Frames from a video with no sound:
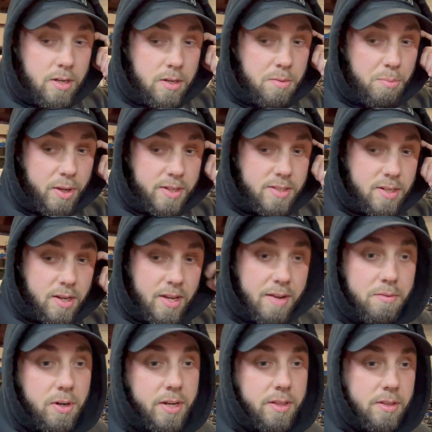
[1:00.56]
But
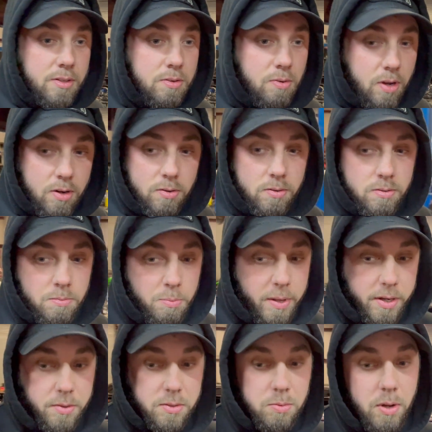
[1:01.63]
after I get this throttle
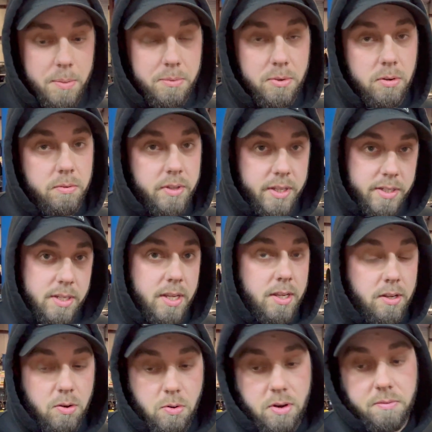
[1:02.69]
pedal swapped over, the intake can
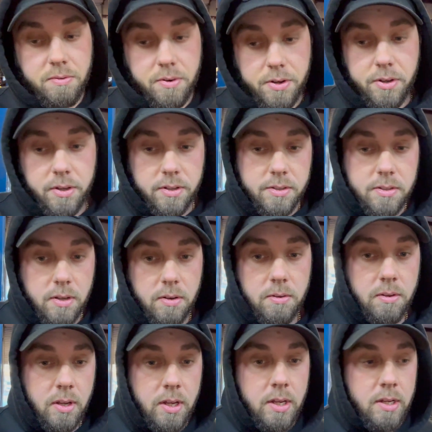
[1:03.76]
go on for good. So
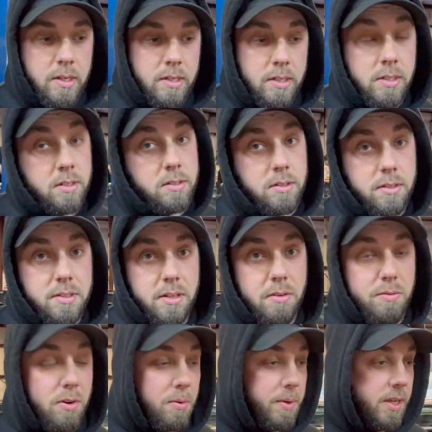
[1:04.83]
let's see how
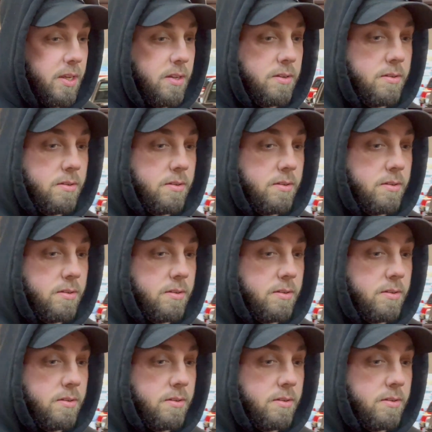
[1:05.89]
far we get.